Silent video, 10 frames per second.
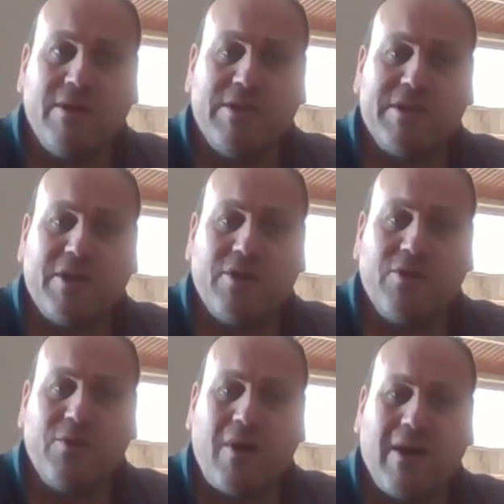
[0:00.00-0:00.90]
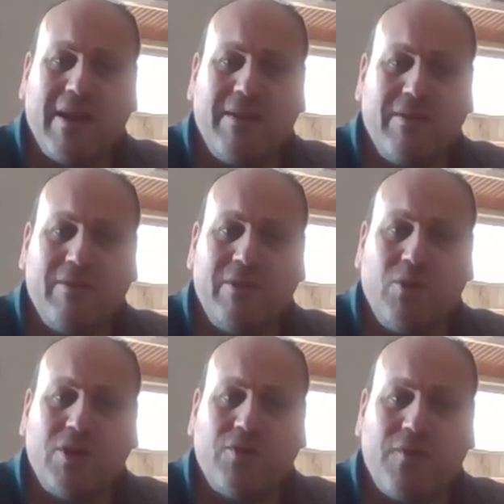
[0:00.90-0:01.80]
So I
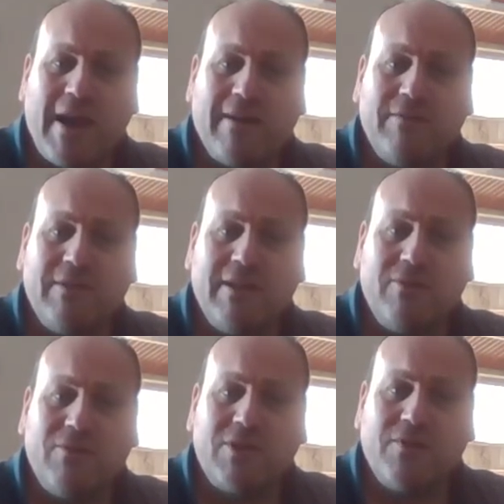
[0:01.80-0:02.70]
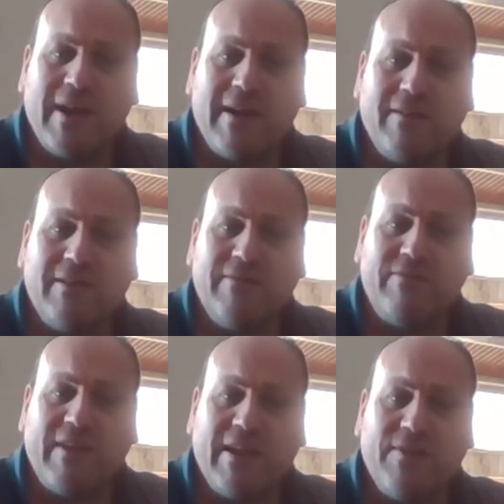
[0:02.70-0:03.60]
looked around and looked around and
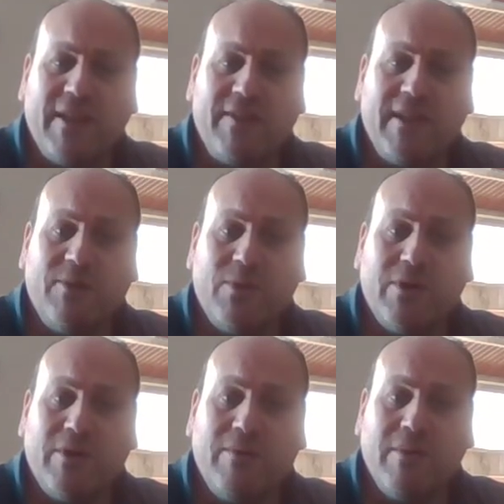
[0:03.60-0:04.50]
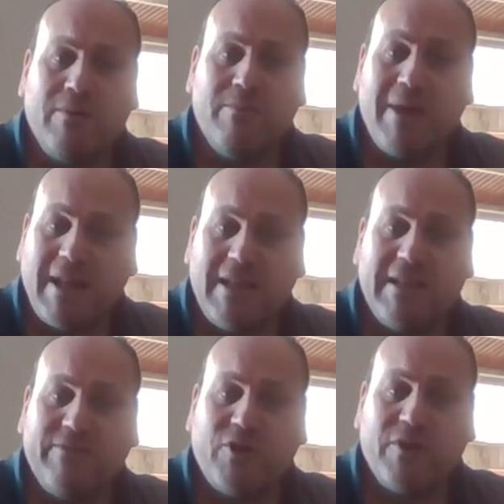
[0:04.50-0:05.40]
found that there were many
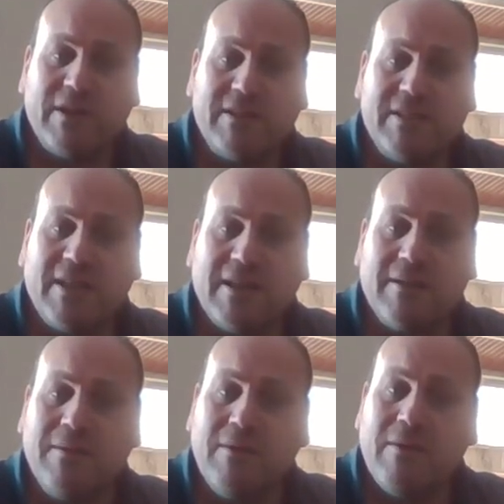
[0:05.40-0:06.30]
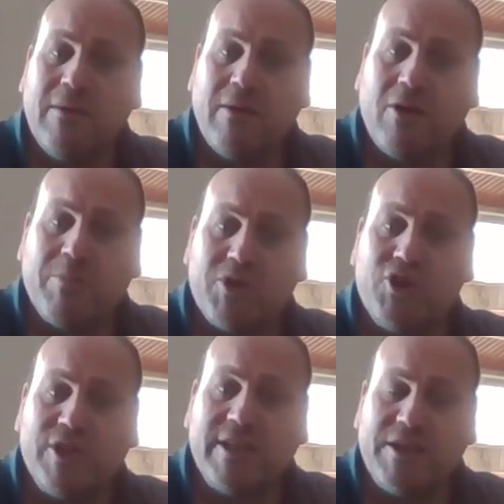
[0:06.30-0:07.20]
different uh,
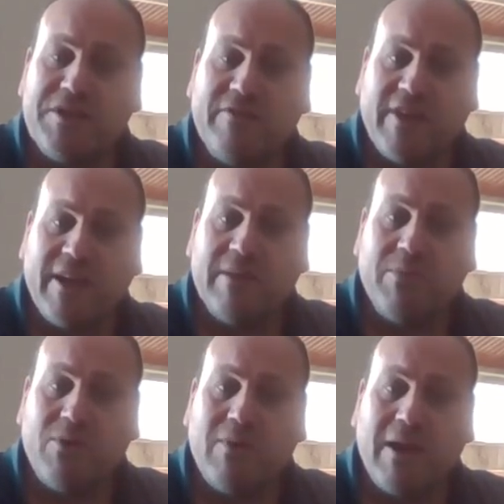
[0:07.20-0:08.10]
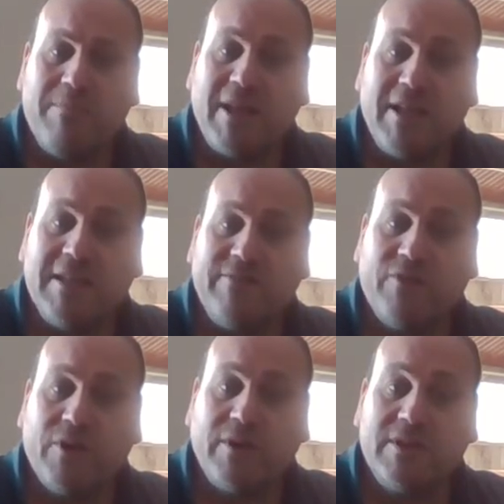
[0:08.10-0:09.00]
opportunities available and many
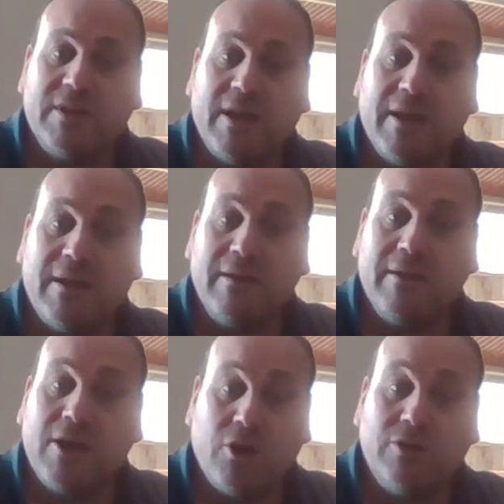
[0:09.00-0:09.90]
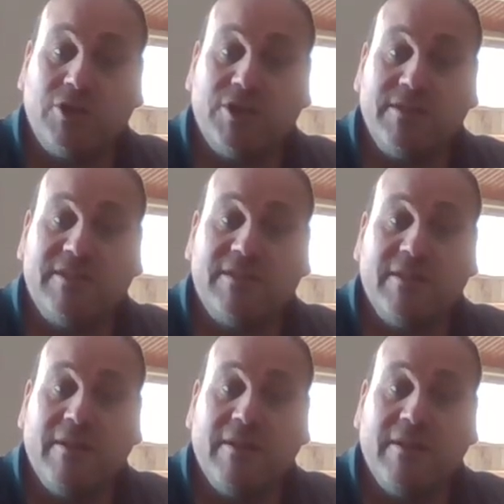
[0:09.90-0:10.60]
different uh, coaches,